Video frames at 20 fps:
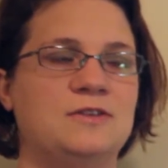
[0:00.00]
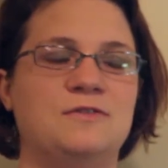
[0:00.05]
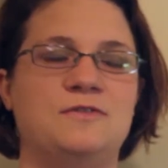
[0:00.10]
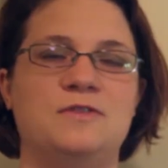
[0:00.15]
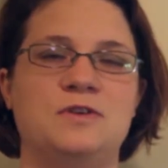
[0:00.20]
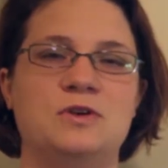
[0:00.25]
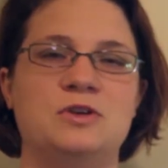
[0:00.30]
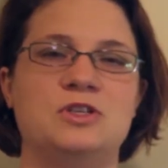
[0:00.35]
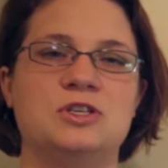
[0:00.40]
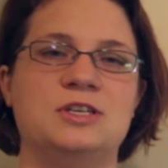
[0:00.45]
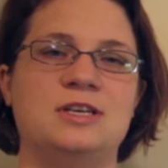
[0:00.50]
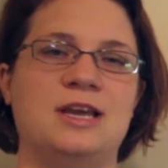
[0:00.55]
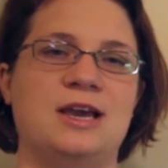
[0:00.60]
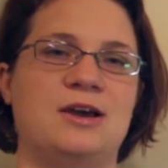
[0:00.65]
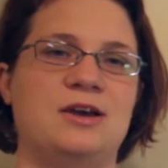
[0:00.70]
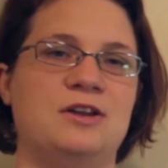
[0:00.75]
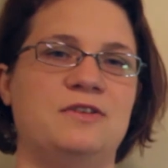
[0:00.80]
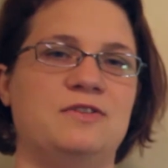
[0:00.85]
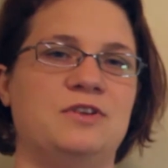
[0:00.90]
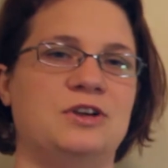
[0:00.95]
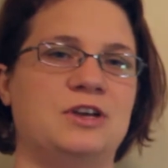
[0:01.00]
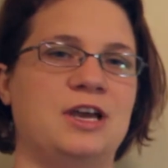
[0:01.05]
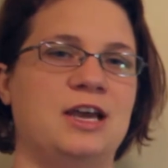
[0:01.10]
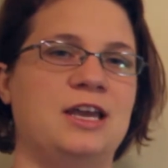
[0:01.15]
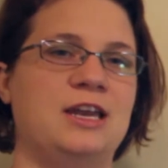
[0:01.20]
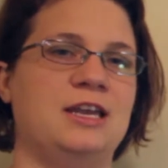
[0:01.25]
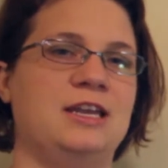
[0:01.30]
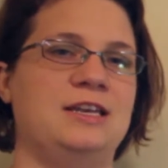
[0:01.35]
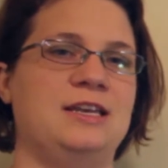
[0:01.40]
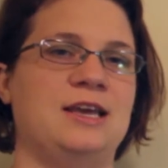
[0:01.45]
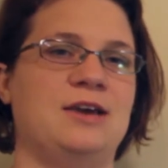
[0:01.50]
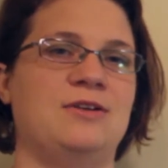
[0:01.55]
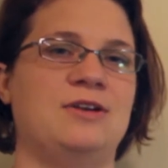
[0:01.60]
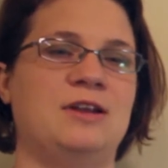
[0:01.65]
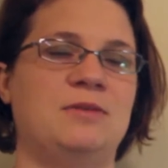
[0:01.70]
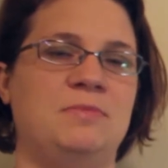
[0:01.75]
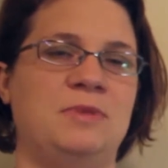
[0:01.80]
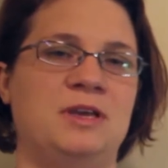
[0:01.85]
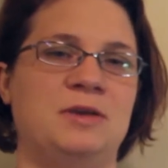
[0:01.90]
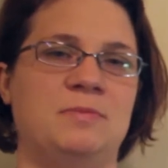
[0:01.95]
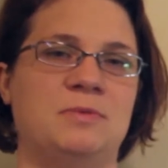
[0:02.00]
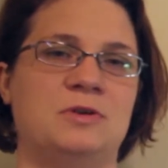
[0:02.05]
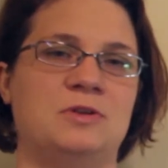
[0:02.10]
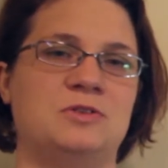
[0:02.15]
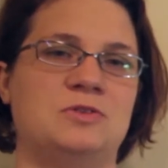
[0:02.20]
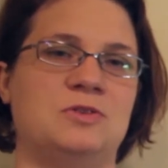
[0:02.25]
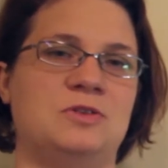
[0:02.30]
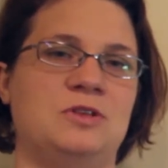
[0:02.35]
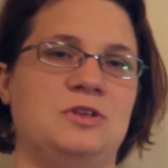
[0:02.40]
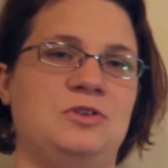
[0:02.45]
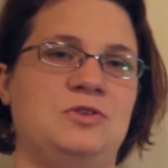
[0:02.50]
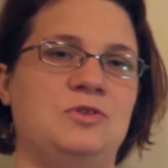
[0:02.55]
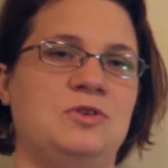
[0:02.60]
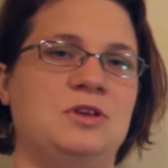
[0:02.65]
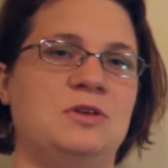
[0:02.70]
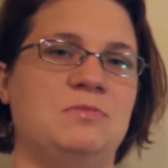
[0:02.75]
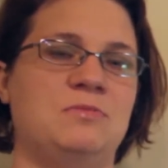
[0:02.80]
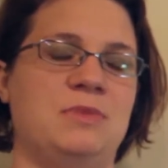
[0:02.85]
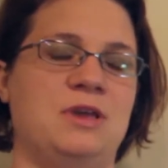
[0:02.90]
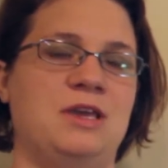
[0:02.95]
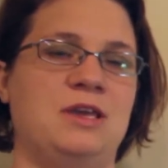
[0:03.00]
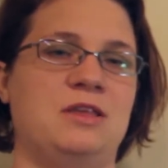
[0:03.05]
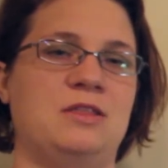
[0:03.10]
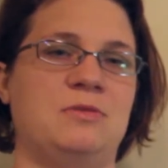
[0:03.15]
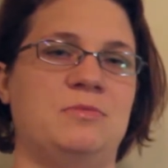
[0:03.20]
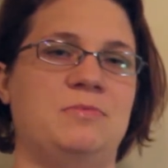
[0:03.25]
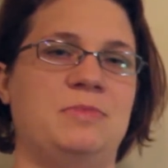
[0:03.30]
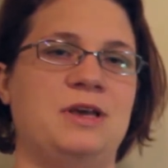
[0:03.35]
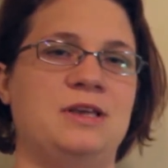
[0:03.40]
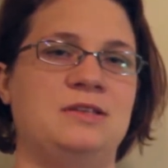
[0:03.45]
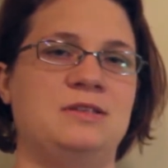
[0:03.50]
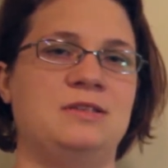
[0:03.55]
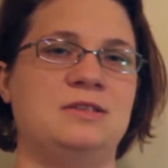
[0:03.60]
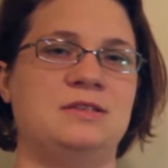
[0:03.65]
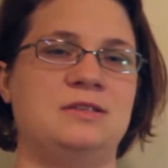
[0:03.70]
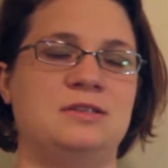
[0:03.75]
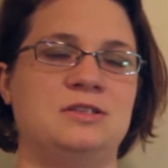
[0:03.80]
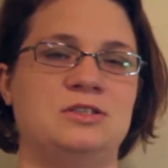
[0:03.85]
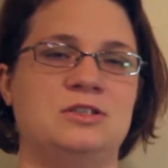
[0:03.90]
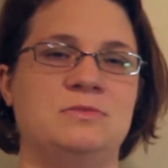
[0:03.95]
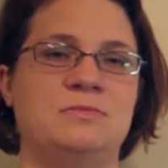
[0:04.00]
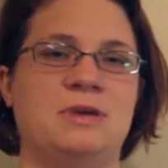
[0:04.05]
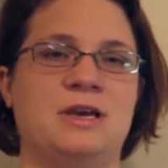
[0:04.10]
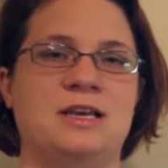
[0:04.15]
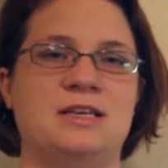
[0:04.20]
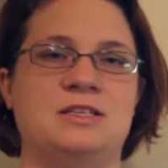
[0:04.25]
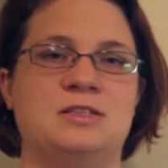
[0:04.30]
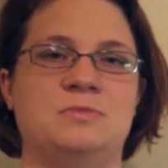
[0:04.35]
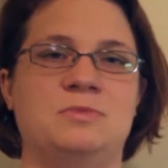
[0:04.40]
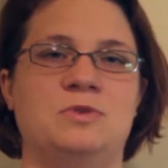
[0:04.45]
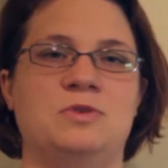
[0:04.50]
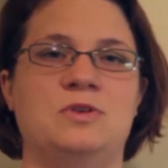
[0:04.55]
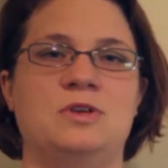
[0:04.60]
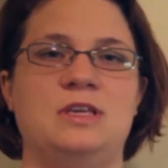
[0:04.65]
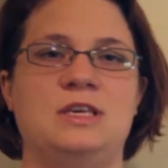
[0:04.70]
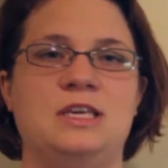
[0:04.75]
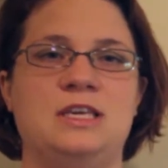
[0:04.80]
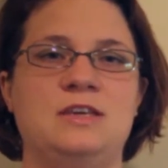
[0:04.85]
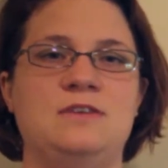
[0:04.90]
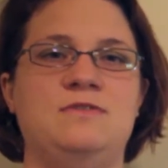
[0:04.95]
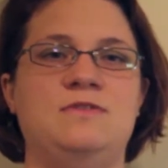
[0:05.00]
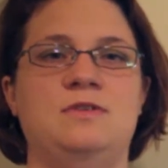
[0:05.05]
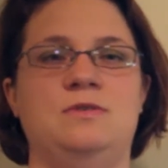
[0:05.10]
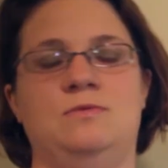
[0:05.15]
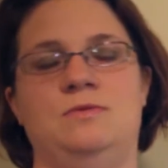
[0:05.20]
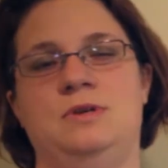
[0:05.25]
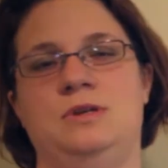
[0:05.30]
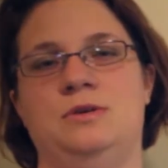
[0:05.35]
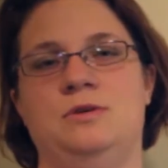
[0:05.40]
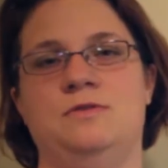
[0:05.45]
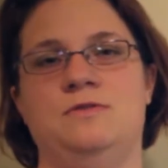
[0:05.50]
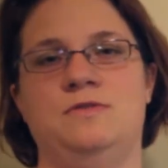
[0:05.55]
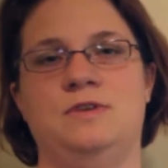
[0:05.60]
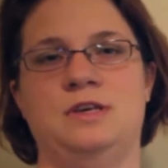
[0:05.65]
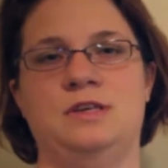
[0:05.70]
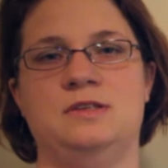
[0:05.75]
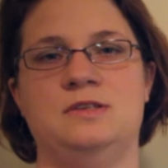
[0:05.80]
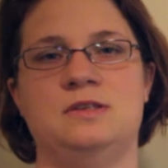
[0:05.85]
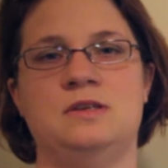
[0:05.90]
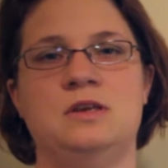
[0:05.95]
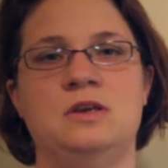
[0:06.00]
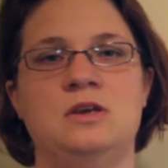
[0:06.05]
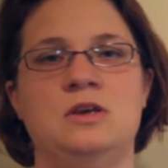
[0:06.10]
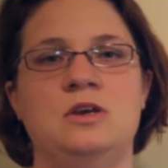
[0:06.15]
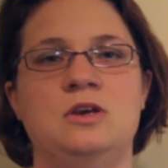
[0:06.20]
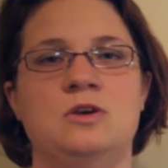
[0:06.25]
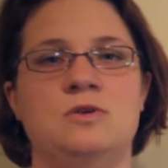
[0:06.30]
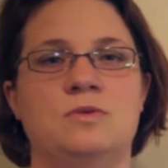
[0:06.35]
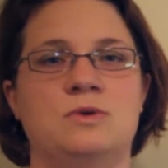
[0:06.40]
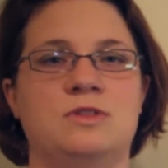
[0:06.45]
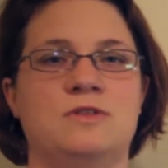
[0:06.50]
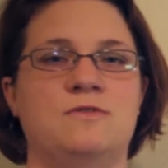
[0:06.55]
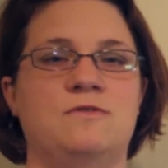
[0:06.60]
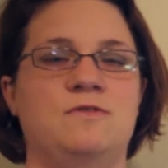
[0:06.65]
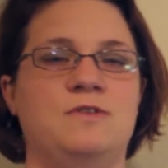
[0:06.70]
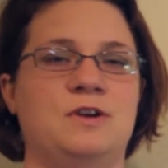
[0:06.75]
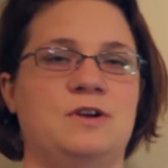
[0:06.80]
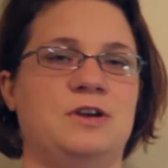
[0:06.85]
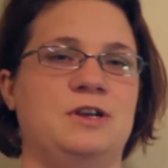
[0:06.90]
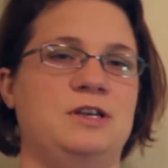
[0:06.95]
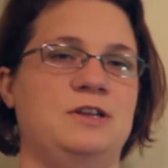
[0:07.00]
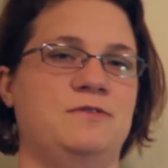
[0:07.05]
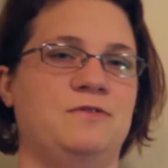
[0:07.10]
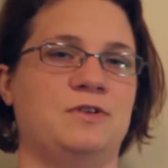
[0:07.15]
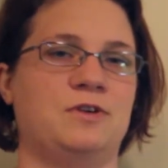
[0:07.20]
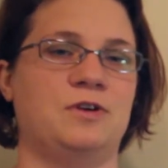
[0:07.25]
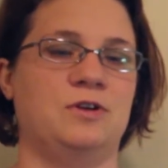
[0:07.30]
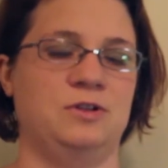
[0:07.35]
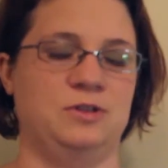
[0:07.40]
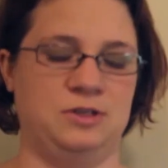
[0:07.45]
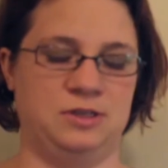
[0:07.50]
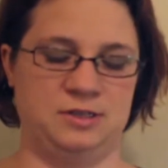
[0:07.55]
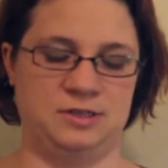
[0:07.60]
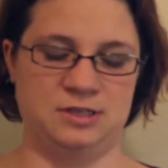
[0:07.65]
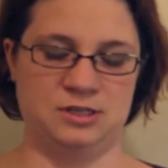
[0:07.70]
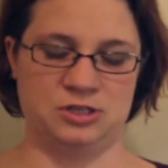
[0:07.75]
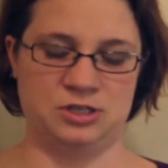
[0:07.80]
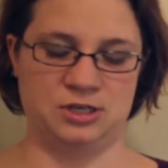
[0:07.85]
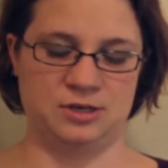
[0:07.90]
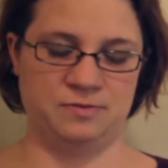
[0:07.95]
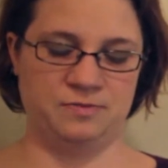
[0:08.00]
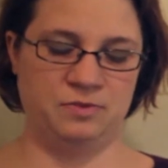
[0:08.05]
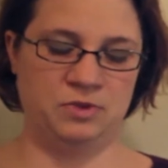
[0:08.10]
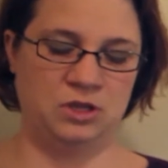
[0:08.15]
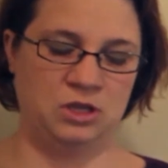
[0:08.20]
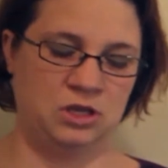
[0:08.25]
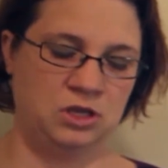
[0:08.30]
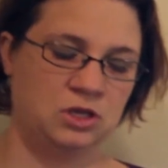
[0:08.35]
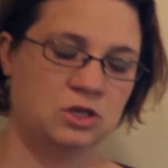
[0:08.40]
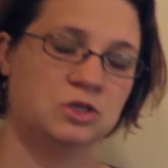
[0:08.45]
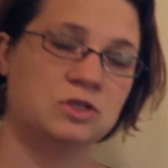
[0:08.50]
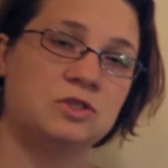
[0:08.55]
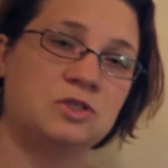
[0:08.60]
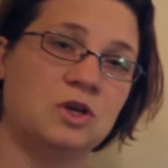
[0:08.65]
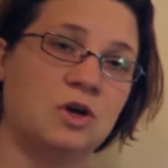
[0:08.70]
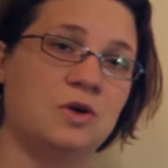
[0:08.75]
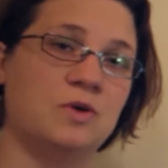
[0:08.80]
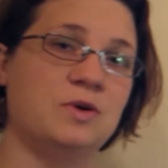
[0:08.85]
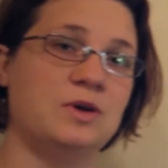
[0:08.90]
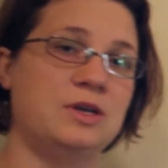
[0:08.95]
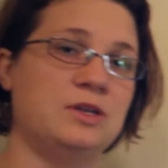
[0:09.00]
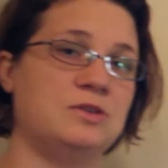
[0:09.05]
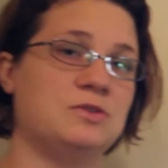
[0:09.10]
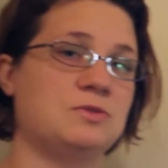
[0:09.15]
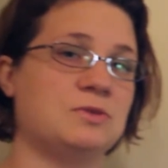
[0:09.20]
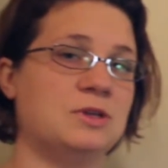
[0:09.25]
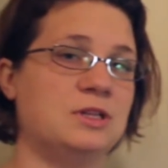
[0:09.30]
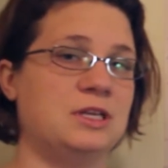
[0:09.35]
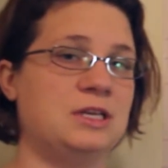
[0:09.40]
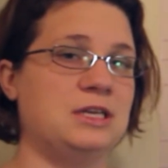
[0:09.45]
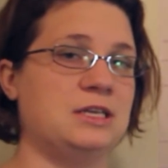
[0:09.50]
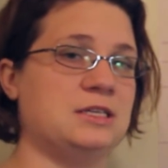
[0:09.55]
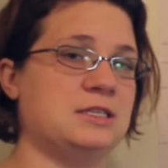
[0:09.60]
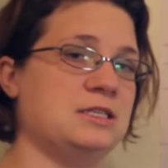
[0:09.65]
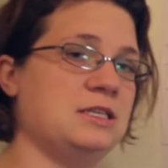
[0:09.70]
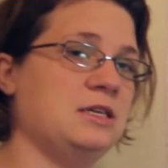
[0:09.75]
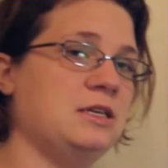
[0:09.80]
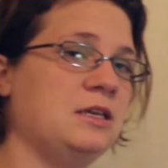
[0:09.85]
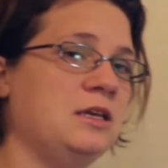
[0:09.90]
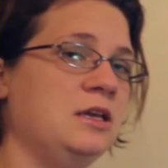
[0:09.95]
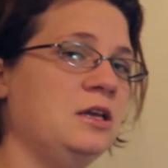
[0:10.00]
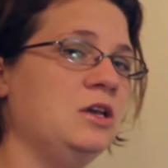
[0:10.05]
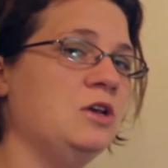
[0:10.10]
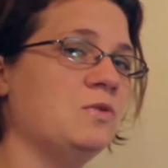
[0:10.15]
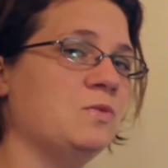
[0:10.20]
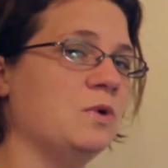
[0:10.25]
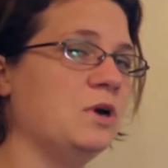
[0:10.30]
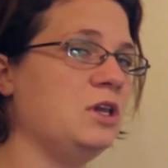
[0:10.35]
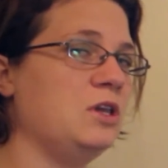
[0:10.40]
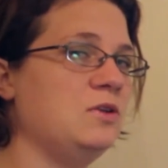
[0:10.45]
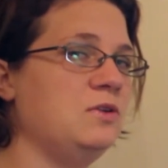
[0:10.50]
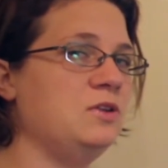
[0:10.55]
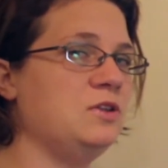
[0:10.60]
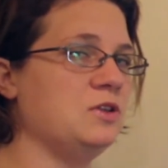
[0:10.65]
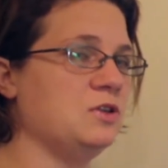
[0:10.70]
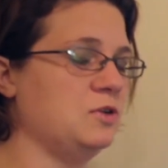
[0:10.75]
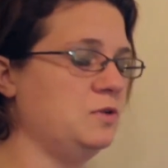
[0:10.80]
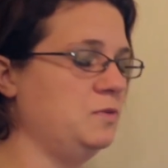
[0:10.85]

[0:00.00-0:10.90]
confusion out of your head and down on paper so that you can make the best decision possible even when you're faced with a very difficult decision. So it's really easy. What you